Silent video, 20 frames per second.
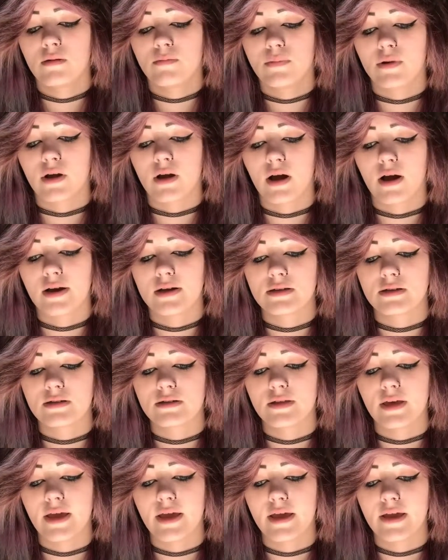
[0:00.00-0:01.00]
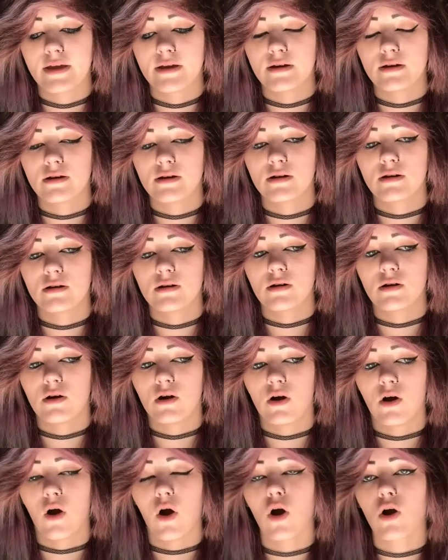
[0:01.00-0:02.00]
because they
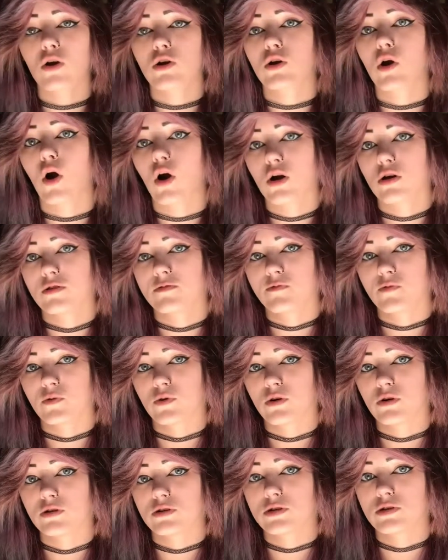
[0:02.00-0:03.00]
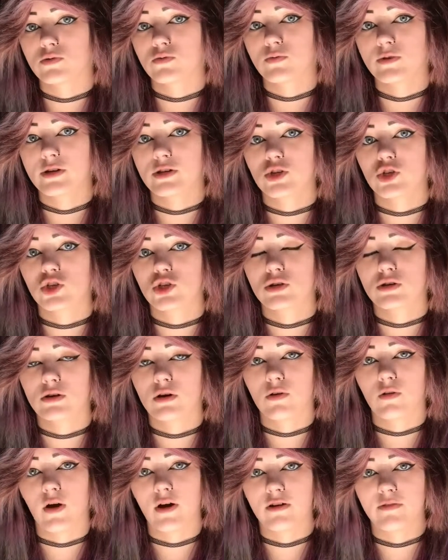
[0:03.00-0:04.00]
are carnivores, which
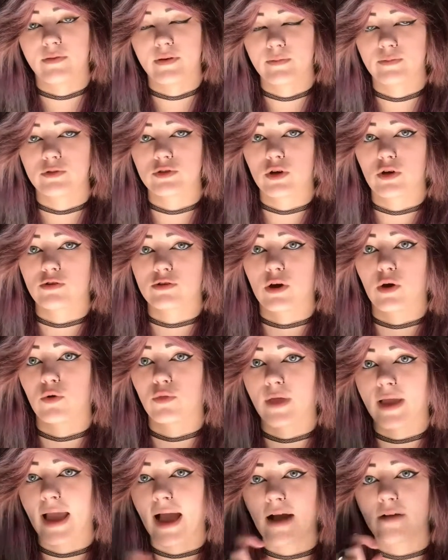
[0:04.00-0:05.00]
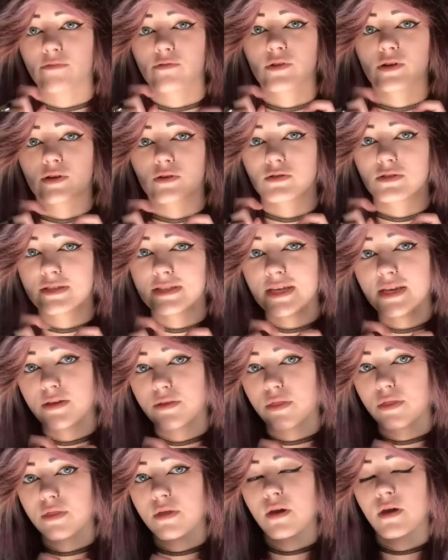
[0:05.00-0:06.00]
a lot of people don't know. They have little
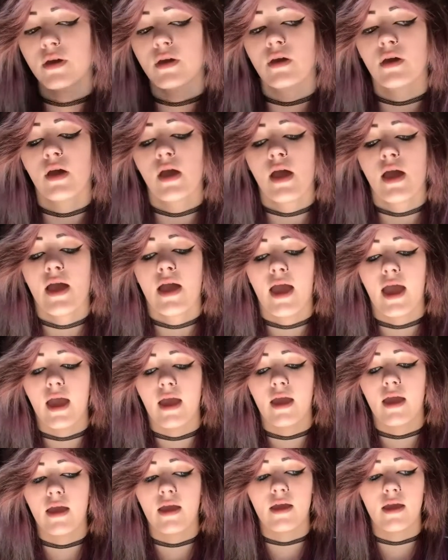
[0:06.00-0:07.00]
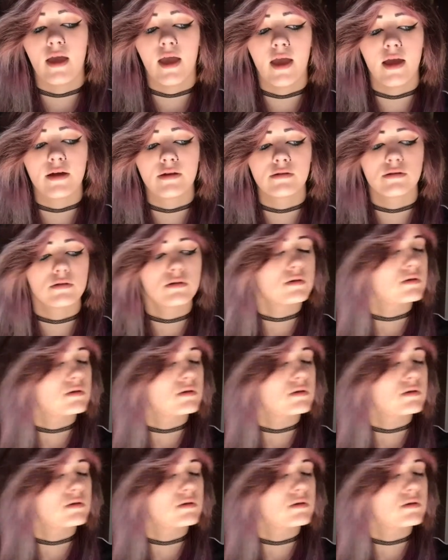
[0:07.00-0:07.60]
teeth. And